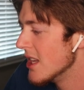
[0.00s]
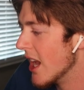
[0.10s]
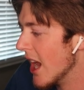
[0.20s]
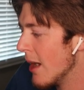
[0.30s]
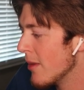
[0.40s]

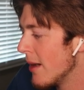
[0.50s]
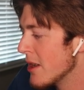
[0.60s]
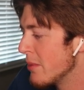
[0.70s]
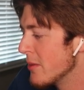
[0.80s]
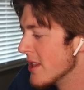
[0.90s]
yeah, I'm
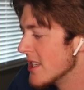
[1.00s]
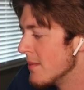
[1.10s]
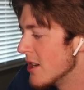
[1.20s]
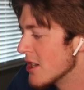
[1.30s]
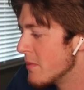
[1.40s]
gonna put him in the same
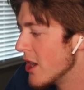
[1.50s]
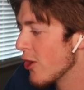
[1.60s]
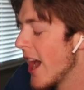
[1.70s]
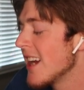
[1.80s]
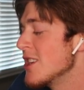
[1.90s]
tier as Baker.
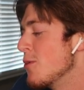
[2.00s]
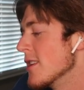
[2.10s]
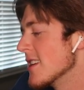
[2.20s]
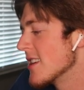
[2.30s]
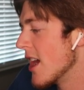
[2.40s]
I actually
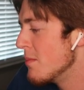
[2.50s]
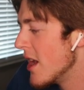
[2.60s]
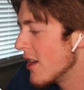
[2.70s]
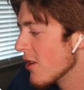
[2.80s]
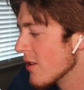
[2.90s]
wanted to sign
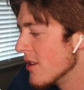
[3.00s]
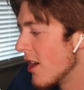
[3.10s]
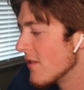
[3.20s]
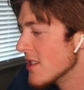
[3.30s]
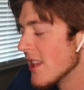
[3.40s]
Baker in the
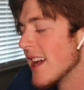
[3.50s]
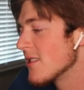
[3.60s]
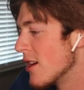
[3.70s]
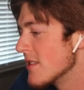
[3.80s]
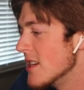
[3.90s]
last
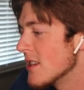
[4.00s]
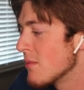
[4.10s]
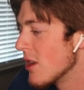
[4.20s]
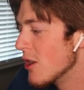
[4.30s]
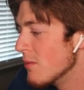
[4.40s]
offseason,
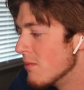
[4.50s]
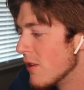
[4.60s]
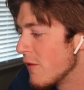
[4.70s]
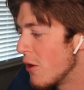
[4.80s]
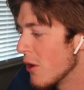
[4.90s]
bro.
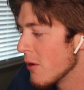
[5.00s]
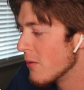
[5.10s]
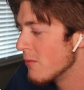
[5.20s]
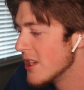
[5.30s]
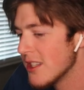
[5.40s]
Before
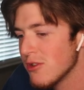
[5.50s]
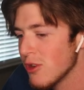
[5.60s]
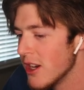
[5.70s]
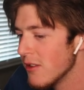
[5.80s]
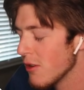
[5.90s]
we
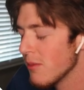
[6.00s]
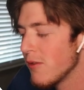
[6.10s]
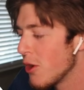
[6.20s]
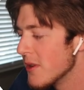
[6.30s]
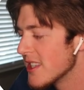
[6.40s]

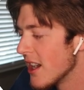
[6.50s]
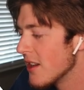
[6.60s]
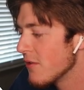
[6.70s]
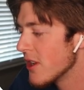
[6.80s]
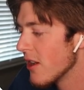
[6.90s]

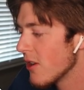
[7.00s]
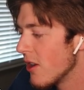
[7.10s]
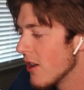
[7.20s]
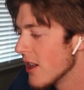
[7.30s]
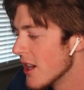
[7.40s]
signed for Derek
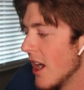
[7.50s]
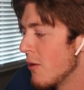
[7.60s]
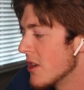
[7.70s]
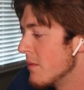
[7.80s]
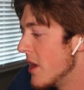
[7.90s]
Carr, I
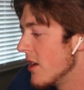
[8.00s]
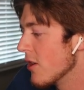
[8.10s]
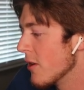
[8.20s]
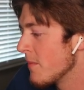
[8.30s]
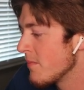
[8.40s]
wanted
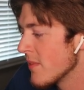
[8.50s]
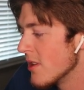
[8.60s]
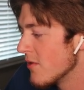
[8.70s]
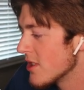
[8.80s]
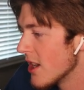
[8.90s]
Baker, and
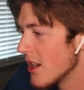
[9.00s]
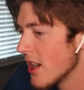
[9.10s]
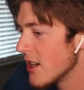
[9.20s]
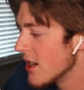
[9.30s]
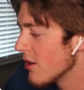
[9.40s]
instead I
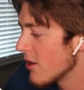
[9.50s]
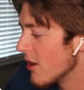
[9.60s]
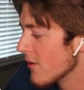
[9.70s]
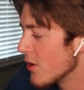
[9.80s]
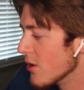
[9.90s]
got Derek
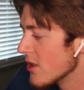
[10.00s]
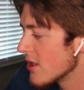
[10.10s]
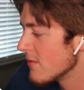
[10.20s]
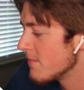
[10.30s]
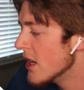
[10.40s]
Carr, of
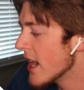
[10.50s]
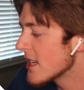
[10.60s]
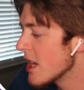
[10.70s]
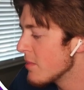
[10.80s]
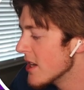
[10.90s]
course.
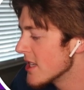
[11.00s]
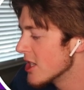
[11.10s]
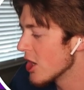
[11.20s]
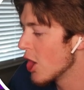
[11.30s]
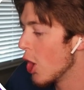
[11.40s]
Next up is
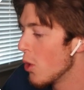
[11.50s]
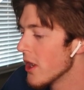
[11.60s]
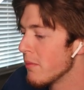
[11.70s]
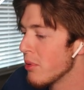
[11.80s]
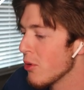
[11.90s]

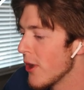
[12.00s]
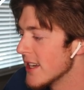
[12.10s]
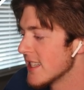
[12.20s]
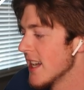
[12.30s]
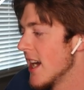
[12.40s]
Dakota
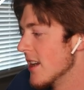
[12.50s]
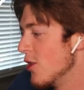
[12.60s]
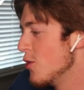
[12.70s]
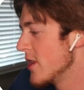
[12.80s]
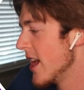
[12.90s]
Prescott.
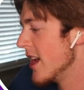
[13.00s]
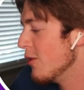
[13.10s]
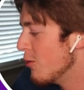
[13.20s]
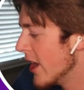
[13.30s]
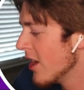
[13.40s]
Okay,
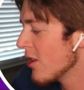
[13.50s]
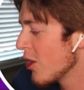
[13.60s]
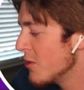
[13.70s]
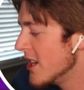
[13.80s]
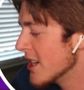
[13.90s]
where
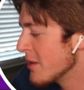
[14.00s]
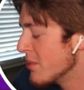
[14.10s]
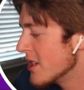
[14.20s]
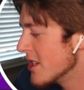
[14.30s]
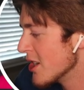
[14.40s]
are we gonna
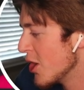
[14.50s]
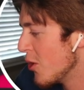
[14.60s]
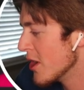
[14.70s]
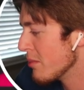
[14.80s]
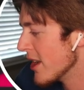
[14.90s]
put Dakota